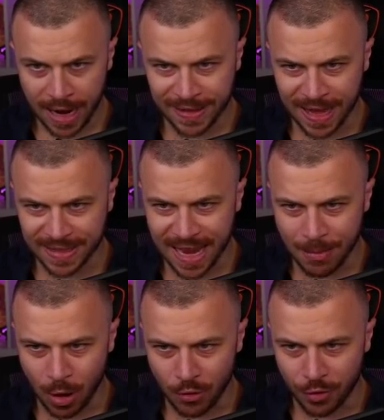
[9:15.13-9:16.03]
And that's
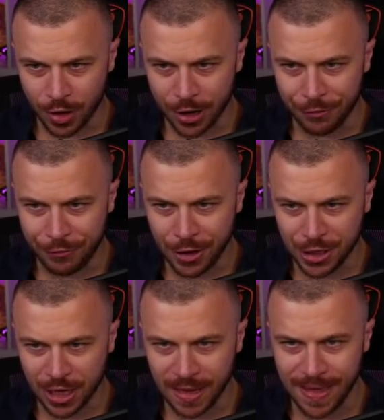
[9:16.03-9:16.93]
game over
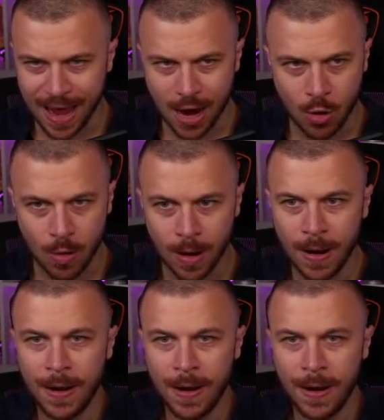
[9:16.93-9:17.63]
officially now.